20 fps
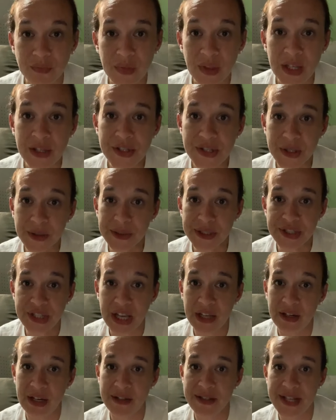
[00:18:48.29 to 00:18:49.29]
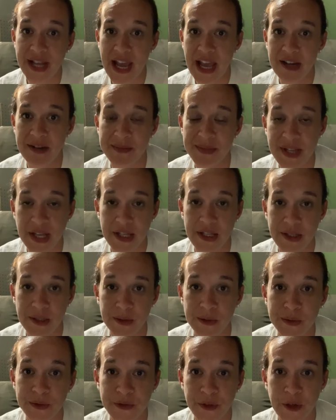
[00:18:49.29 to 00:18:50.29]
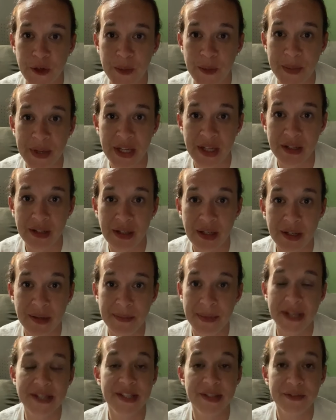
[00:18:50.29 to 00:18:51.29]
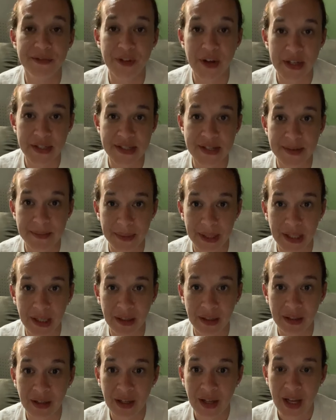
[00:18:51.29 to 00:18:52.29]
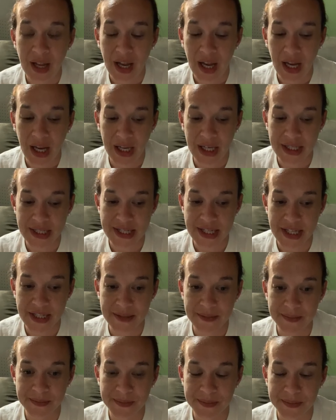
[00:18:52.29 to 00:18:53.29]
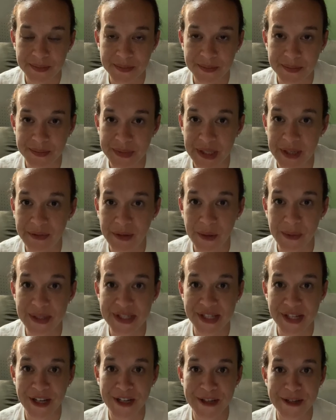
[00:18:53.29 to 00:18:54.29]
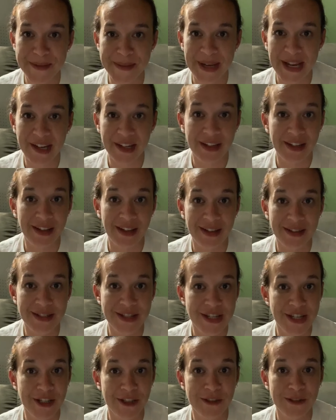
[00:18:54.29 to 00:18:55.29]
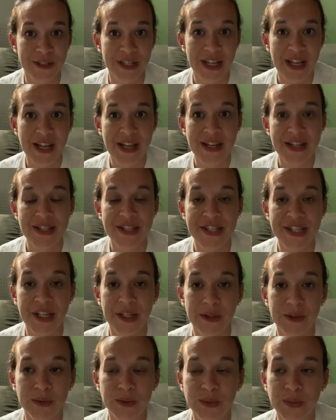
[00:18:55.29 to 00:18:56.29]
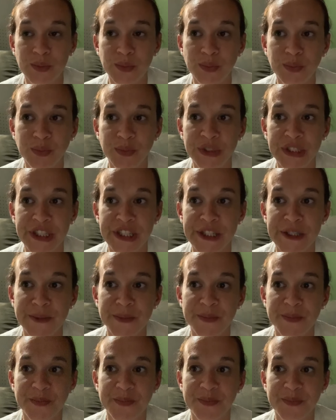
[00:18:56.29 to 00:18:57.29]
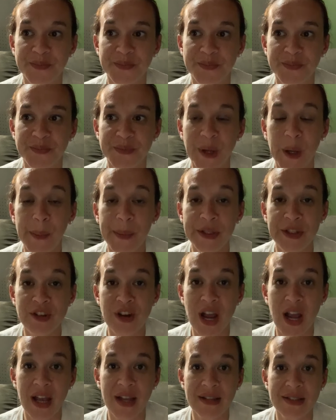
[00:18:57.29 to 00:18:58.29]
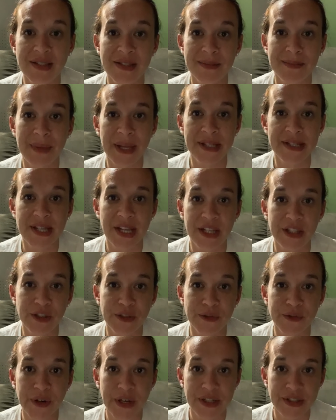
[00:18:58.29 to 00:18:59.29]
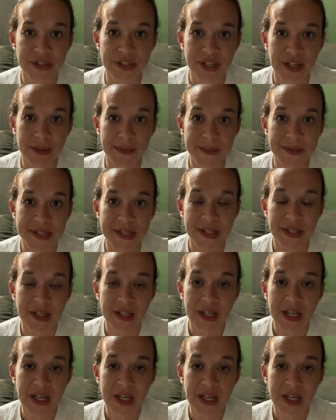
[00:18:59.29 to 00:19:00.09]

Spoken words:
So a shout out to Adam. Thank you for being an amazing friend to me. And I've always got your back again, too. So, you know, open your eyes, maintain your friendships.